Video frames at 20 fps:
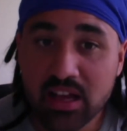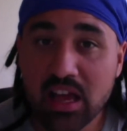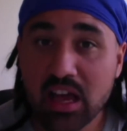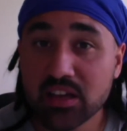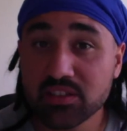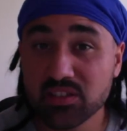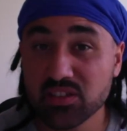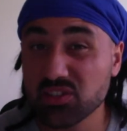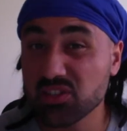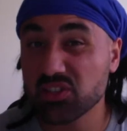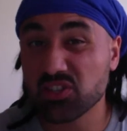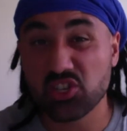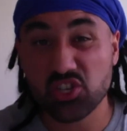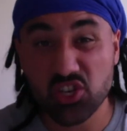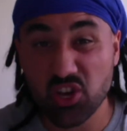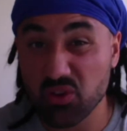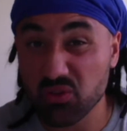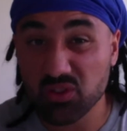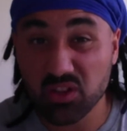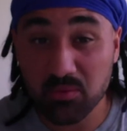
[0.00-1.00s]
as it just
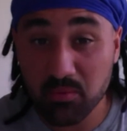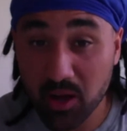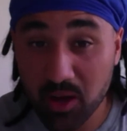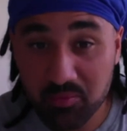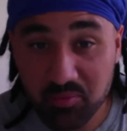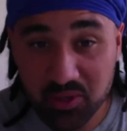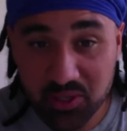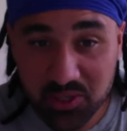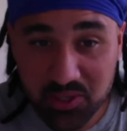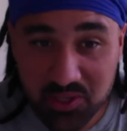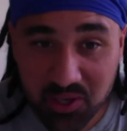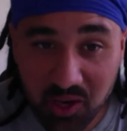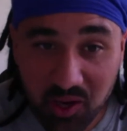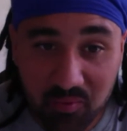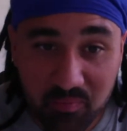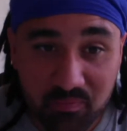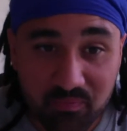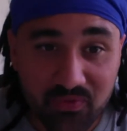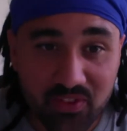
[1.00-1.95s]
showed them up each time.